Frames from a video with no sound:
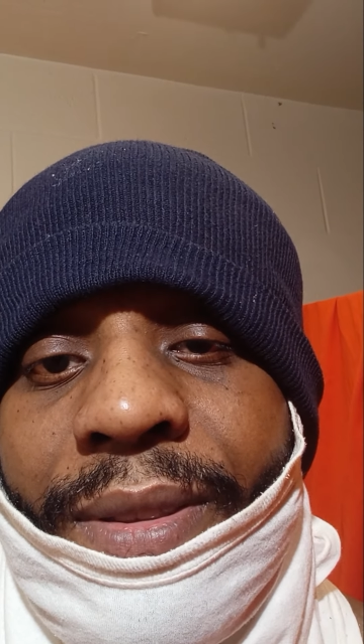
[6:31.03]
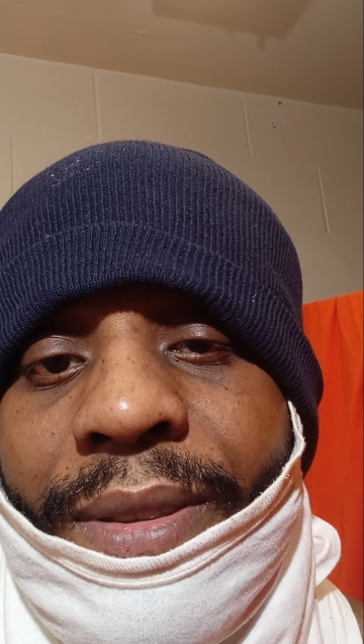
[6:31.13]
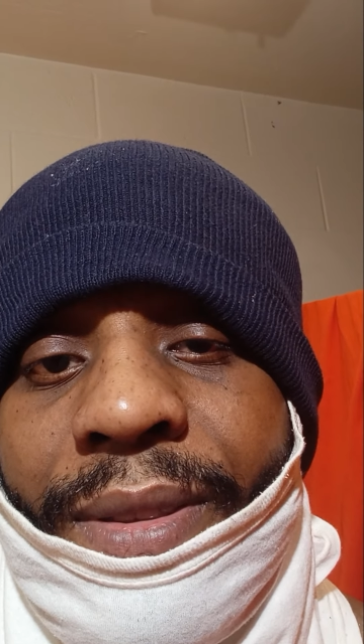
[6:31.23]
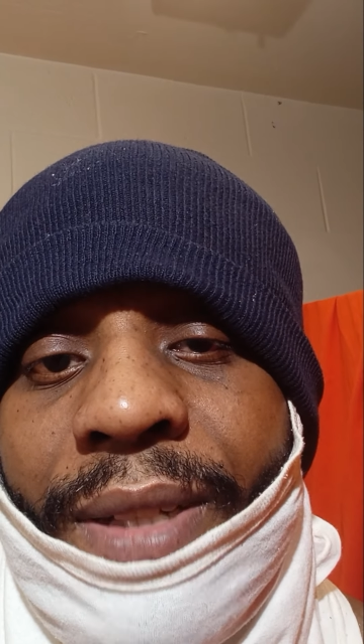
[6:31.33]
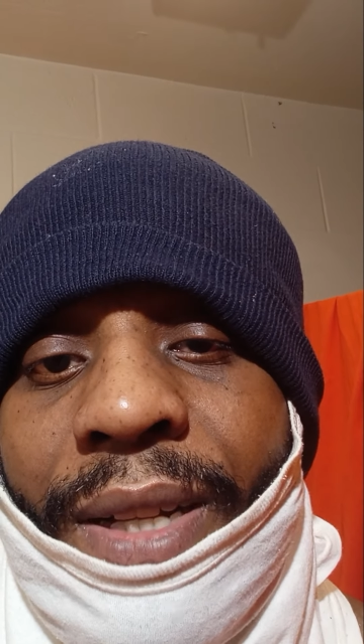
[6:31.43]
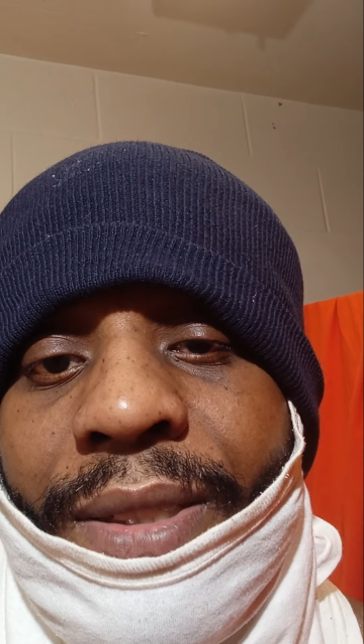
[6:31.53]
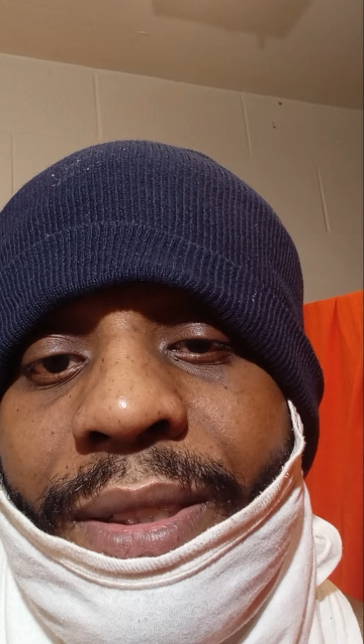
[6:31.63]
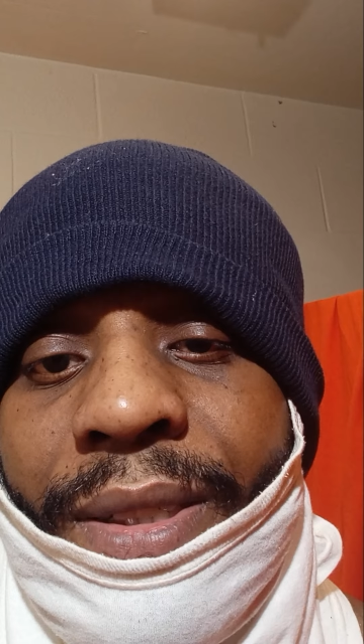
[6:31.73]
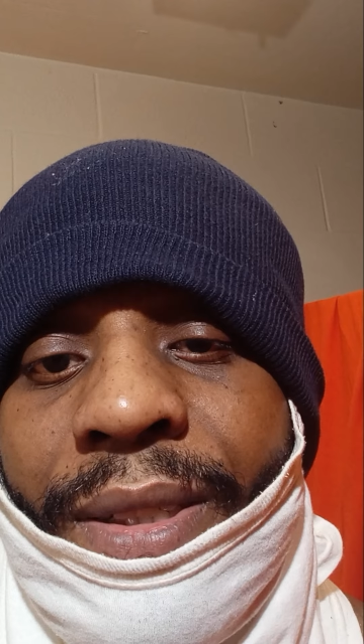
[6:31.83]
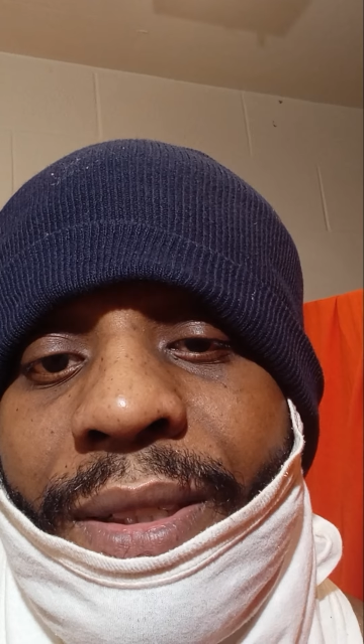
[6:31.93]
not
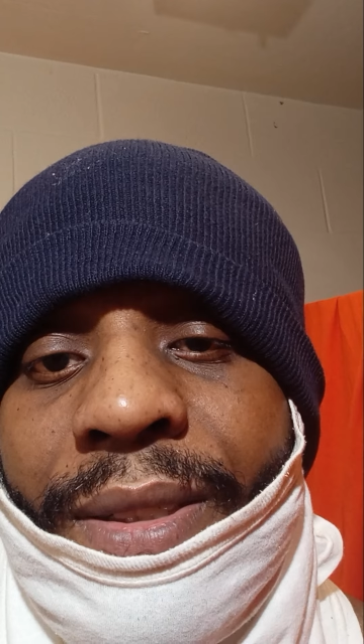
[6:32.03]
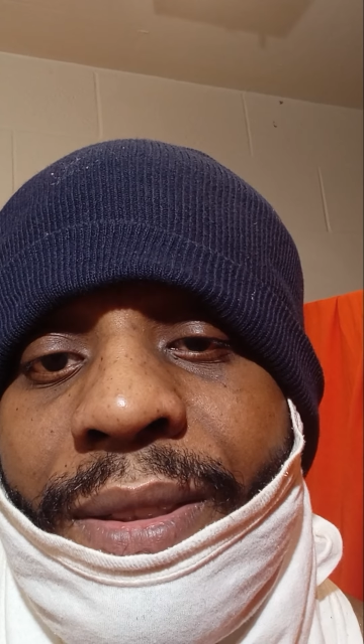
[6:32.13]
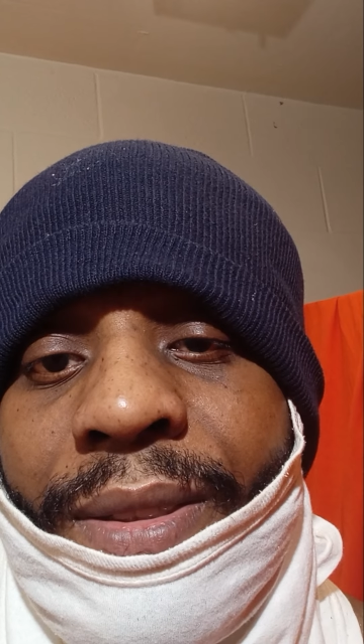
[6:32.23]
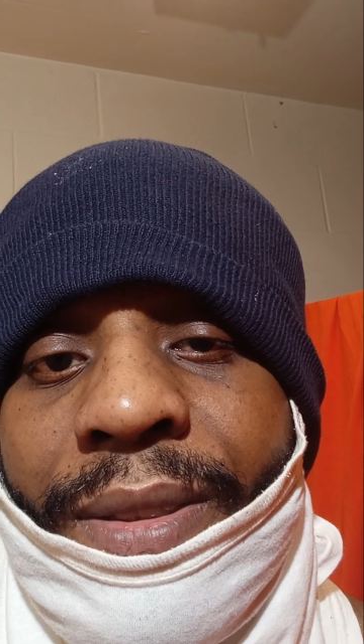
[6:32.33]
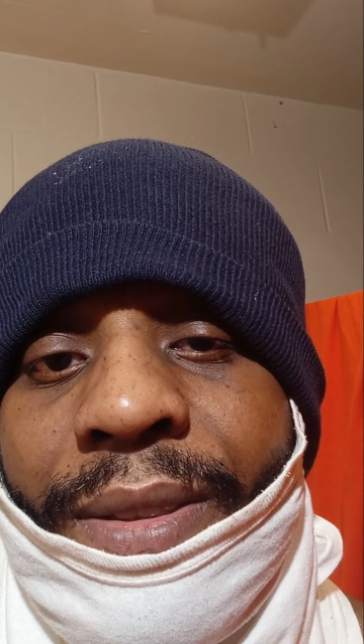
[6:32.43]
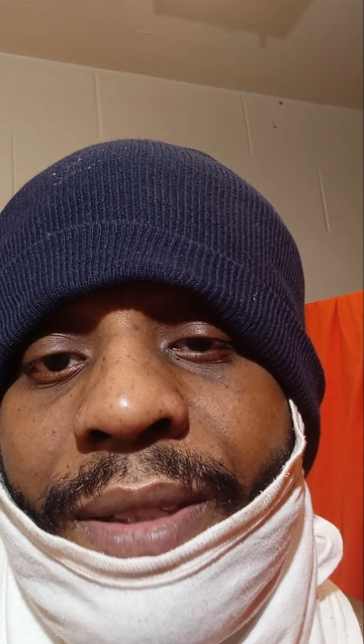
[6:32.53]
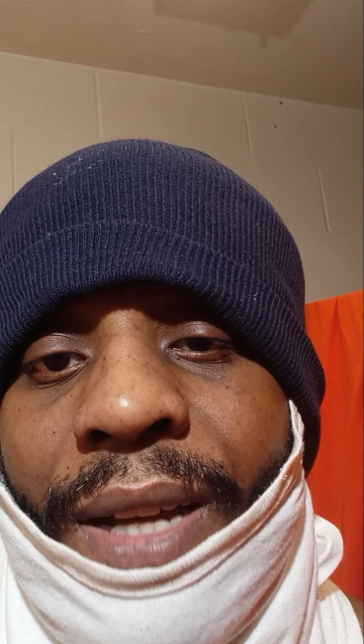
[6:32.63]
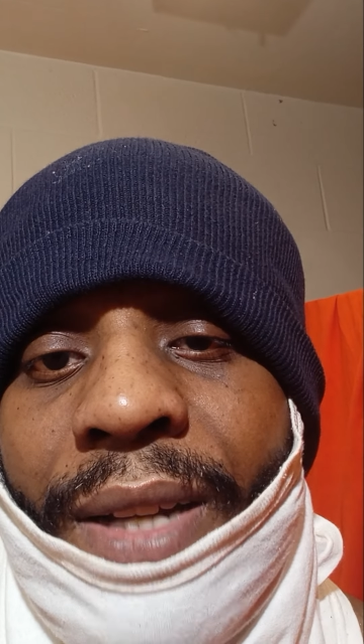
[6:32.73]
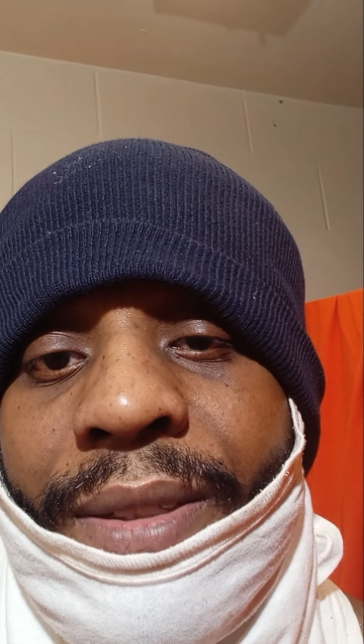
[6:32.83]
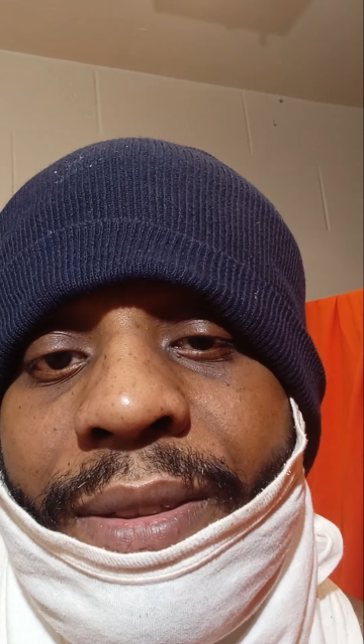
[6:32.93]
seeing,
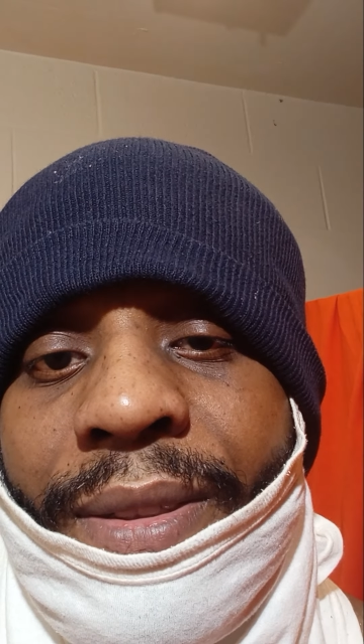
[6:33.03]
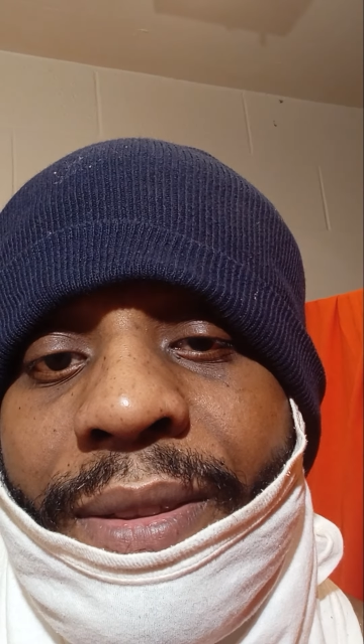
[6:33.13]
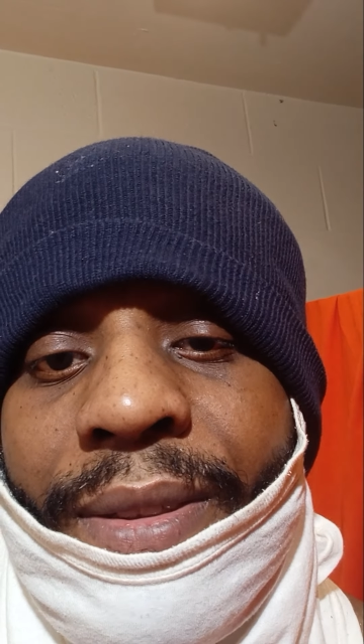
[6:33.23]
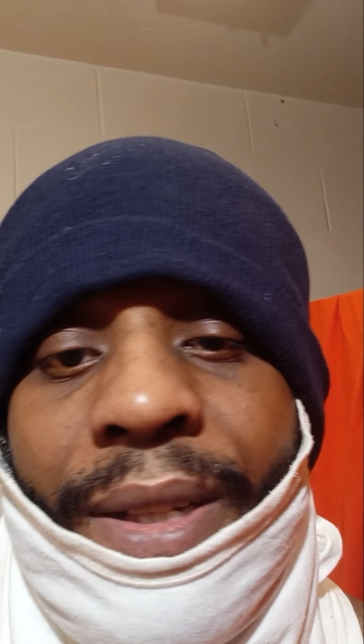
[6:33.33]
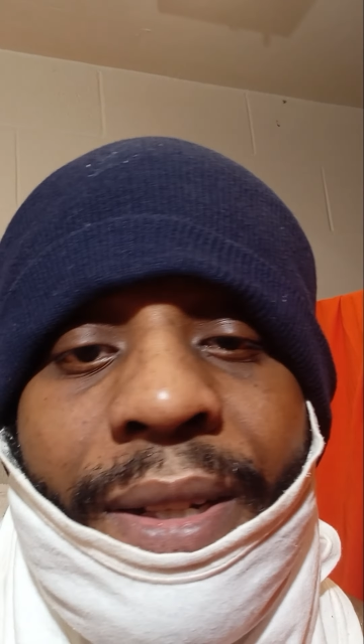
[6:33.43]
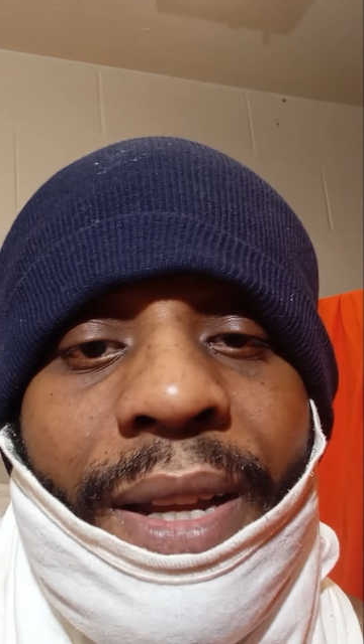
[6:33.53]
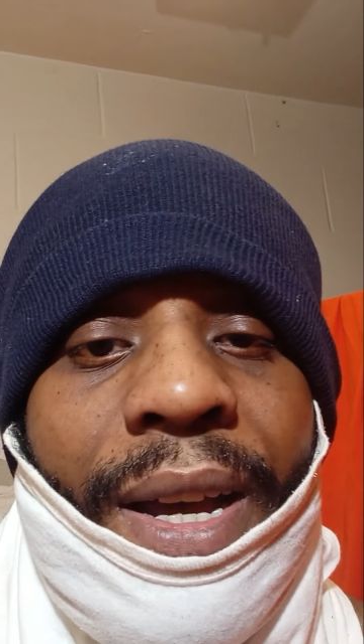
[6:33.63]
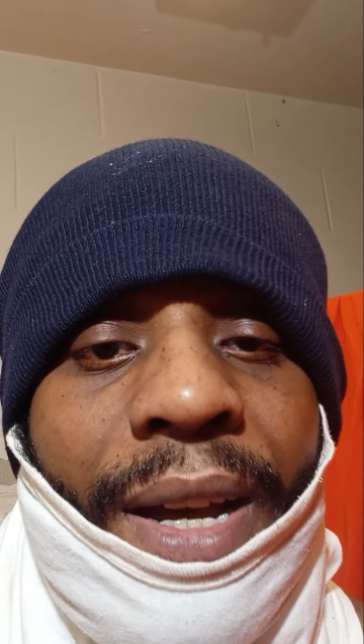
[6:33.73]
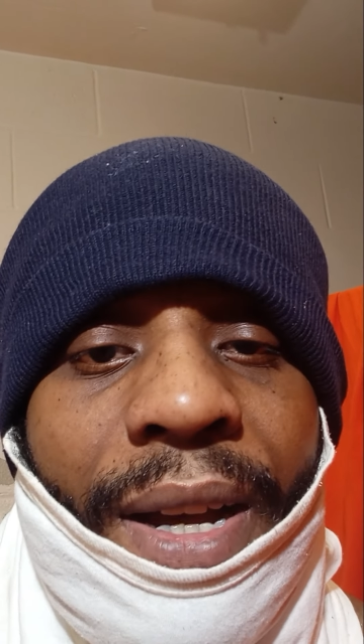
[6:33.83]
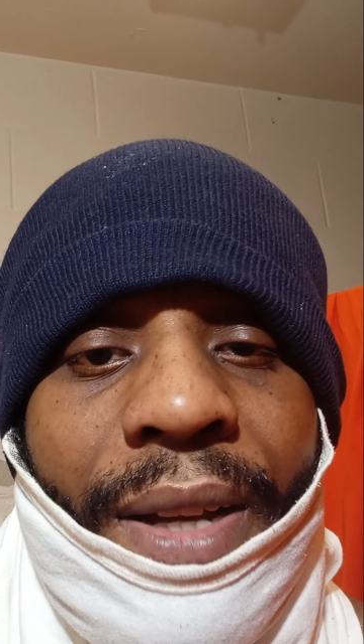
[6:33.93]
not getting
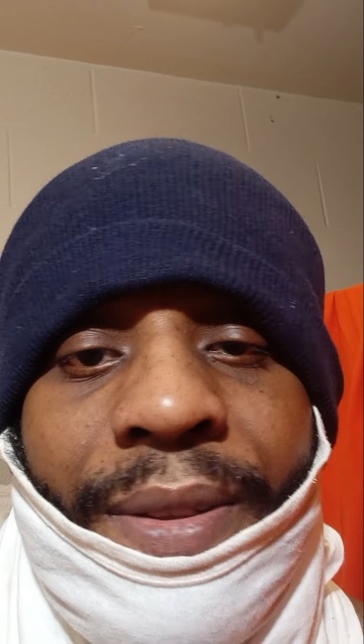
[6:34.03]
high,